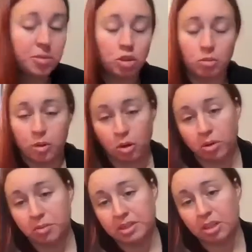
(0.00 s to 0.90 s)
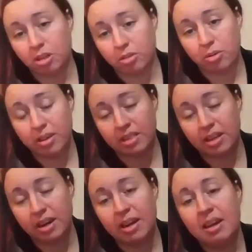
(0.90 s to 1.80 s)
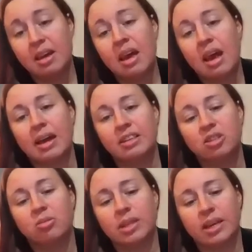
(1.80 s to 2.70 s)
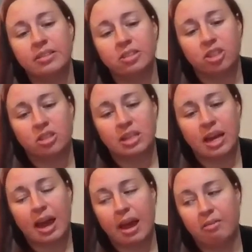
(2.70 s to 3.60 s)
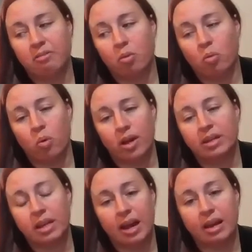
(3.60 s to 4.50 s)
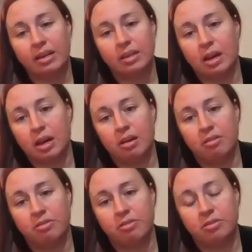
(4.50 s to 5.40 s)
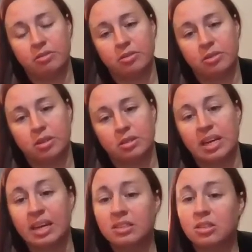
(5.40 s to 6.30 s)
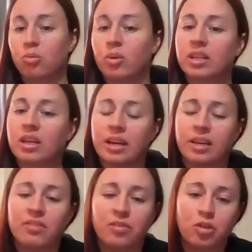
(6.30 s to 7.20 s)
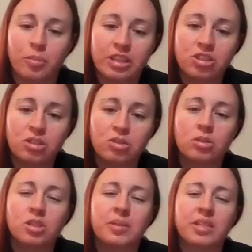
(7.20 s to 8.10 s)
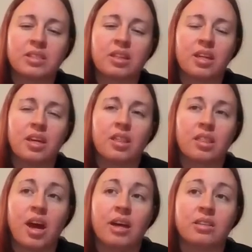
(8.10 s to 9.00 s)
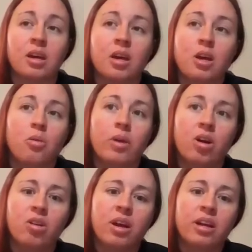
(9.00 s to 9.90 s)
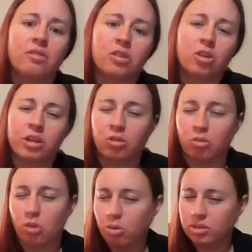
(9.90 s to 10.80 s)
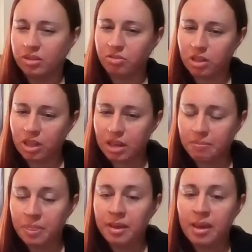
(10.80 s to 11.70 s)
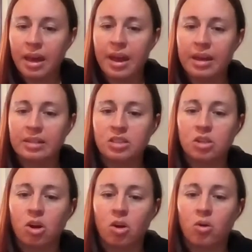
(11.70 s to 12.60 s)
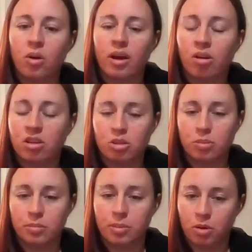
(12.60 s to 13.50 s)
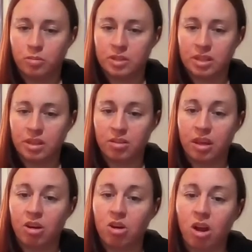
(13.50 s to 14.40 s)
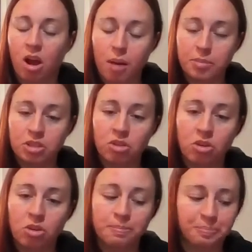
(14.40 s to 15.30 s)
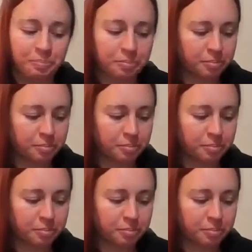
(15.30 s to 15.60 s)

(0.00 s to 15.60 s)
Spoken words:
optional poems that are thrown in there. I don't like to just have one kind of text or one kind of information source, because I think that we all kind of learn and grow differently. And so I also put poems in there that are optional,